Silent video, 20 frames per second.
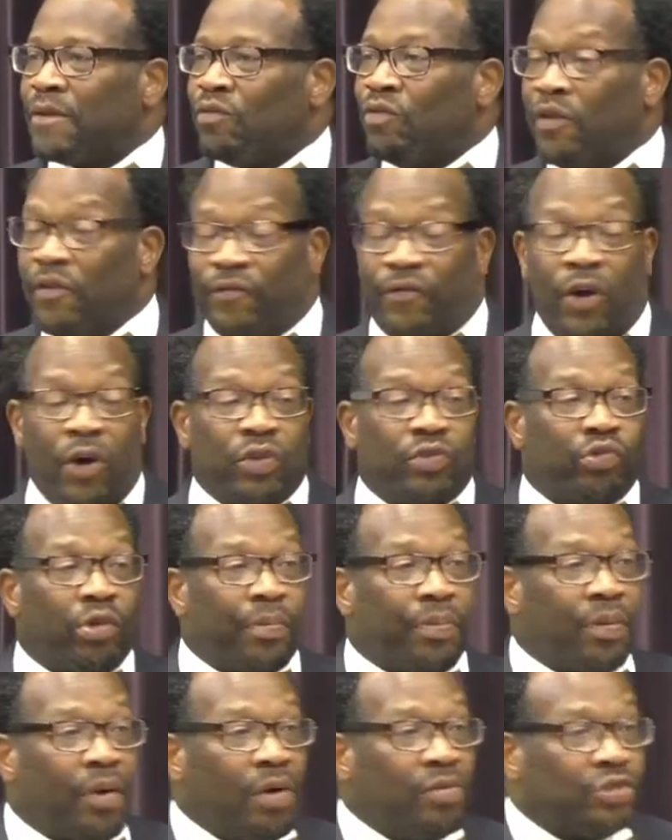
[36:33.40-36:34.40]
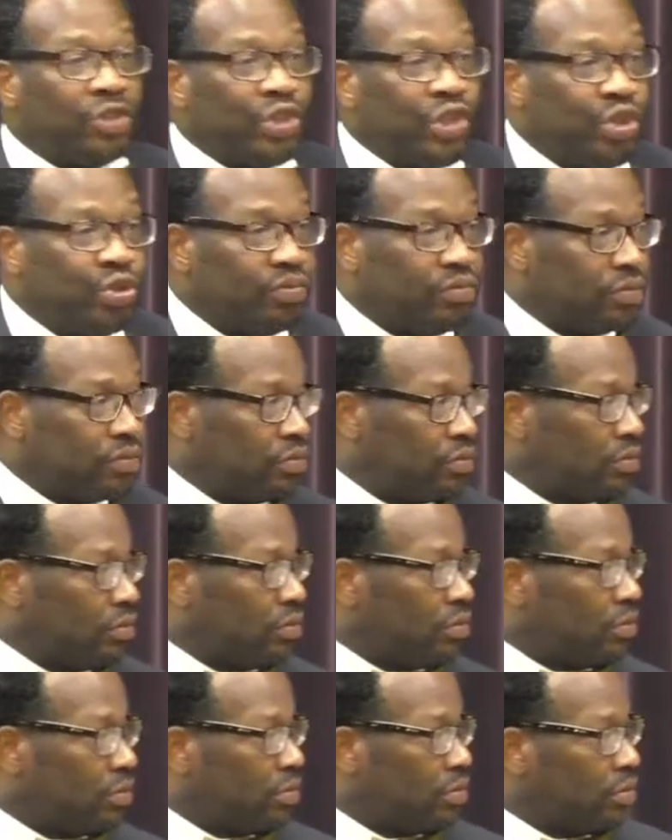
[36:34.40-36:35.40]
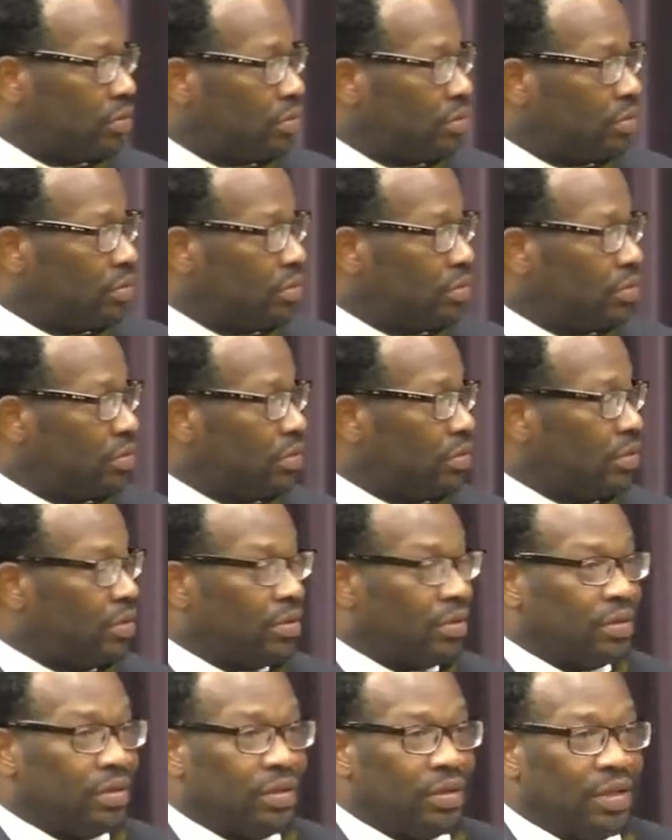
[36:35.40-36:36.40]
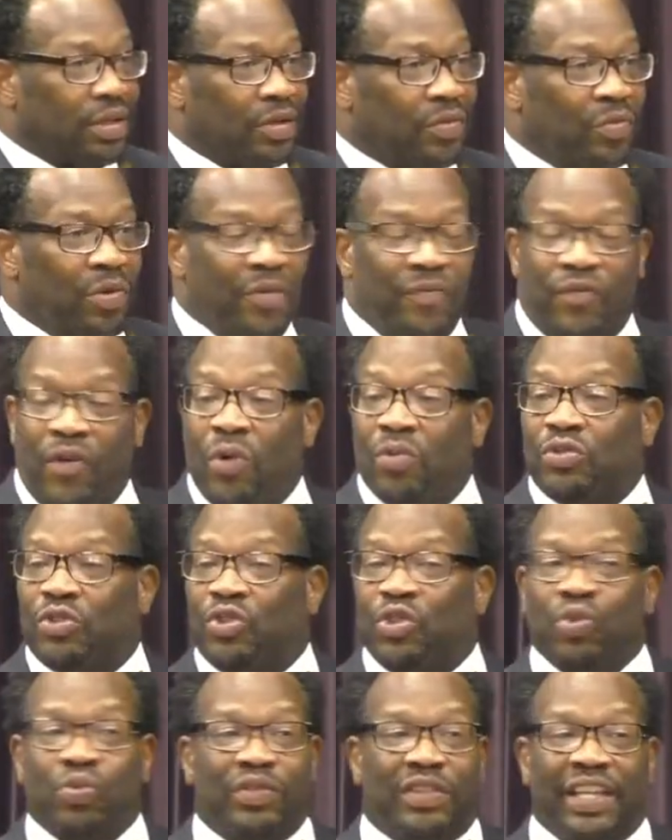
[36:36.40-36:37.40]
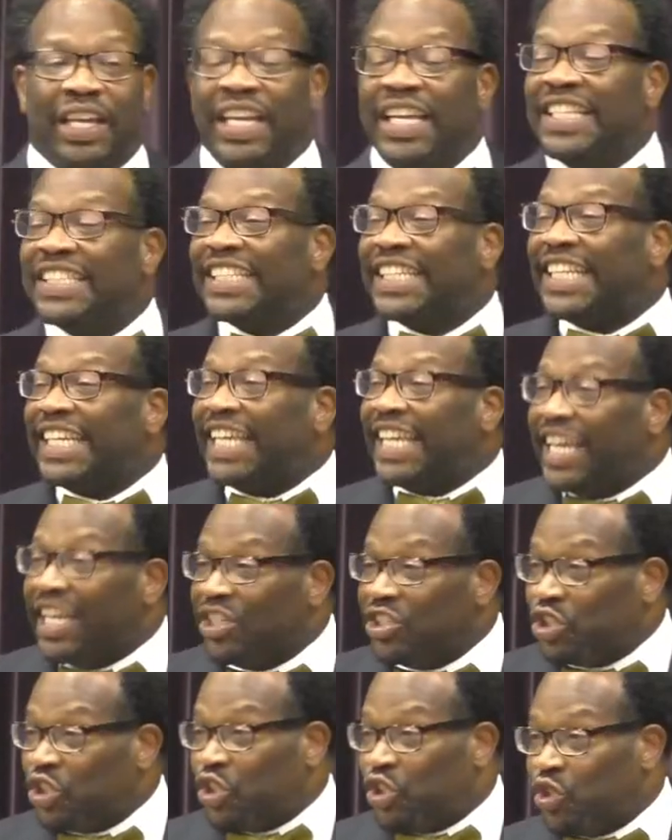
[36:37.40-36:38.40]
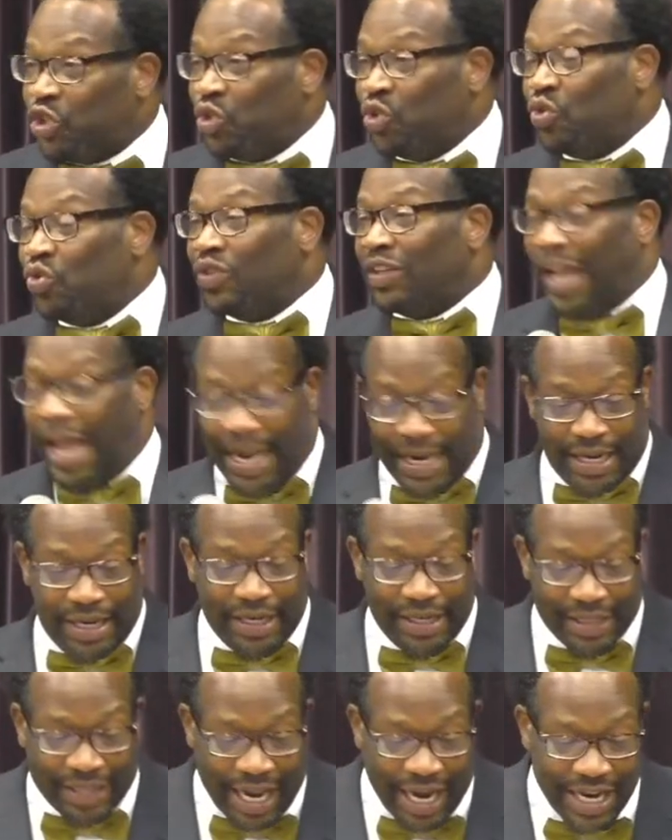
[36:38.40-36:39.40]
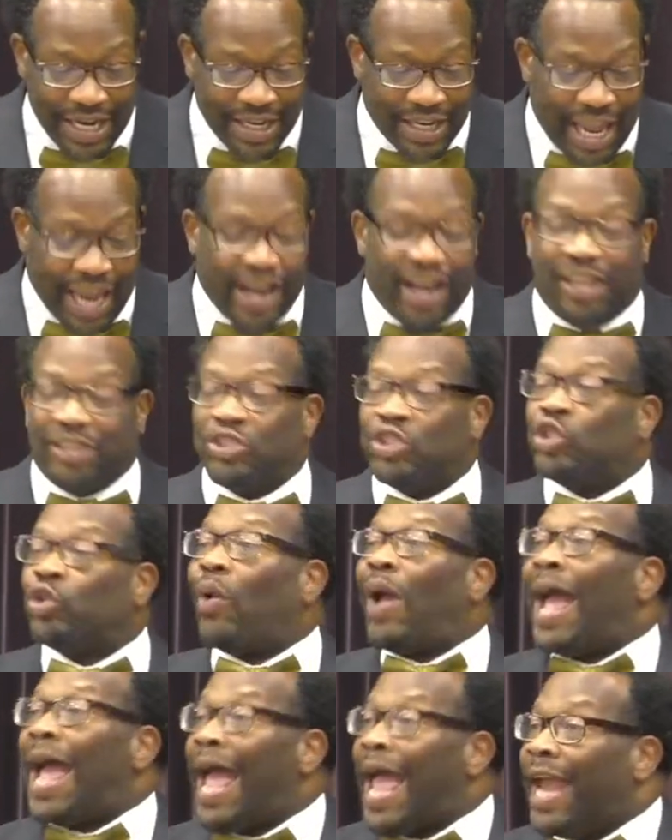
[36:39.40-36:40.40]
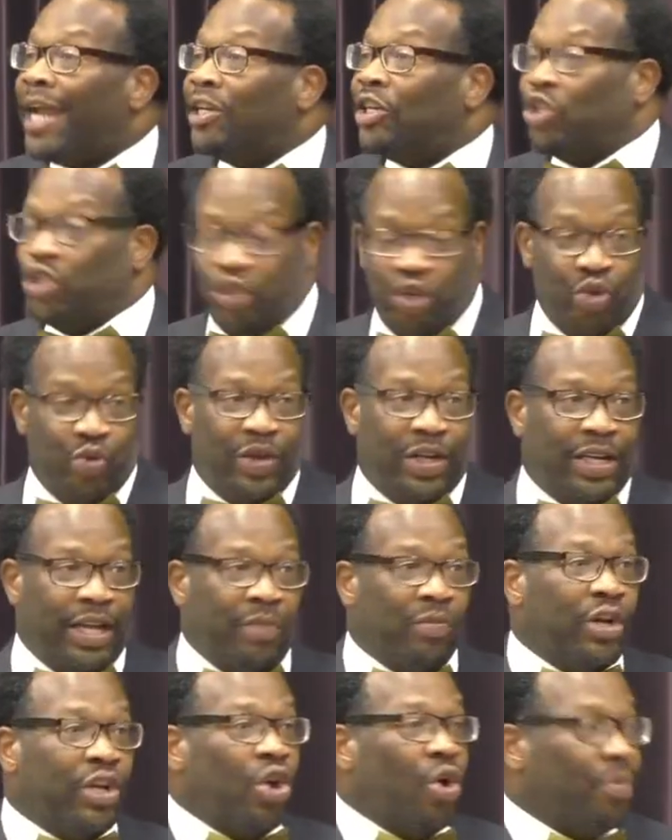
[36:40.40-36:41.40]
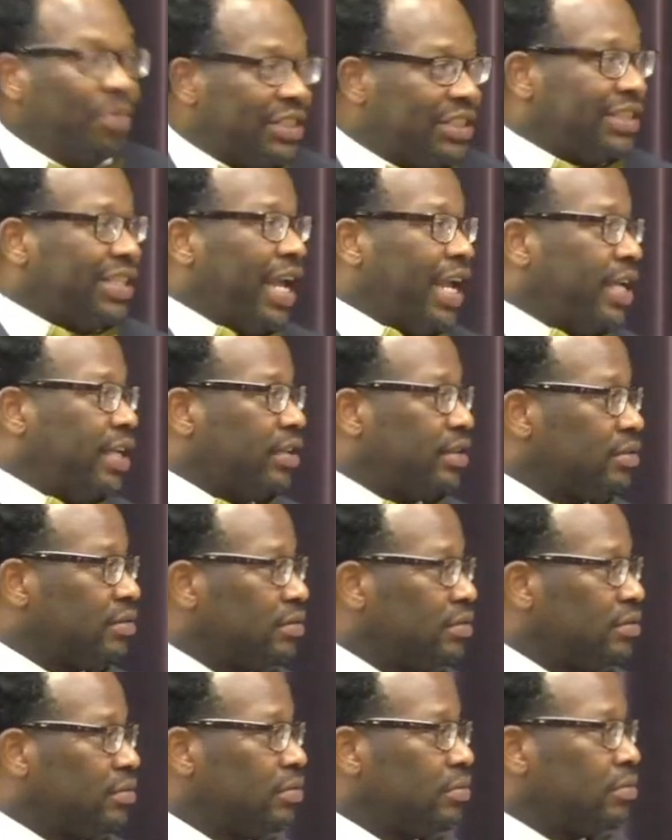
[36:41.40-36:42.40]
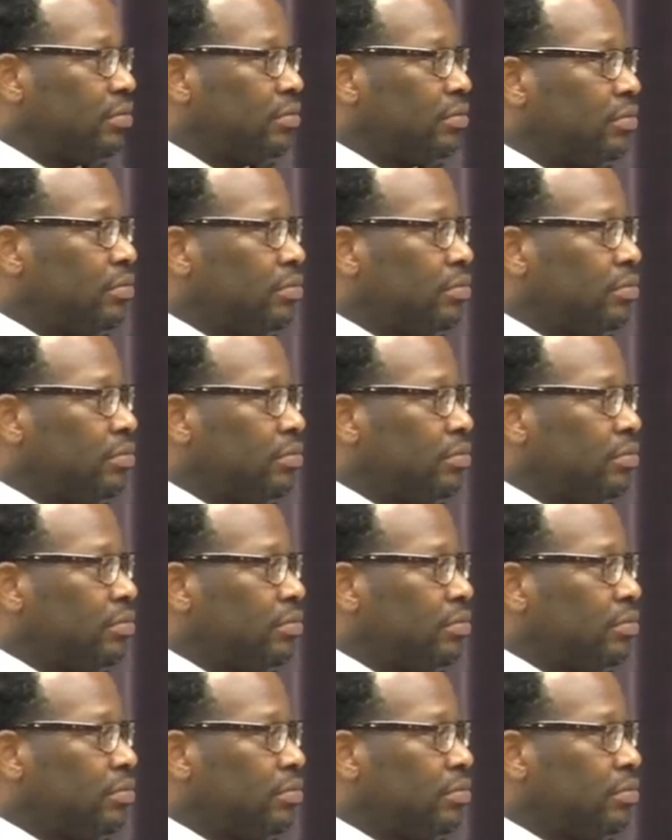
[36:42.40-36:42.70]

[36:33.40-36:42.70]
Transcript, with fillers: When folks reproach you, when folks do things against you, like they, they are trying to do it. It wasn't no mistake.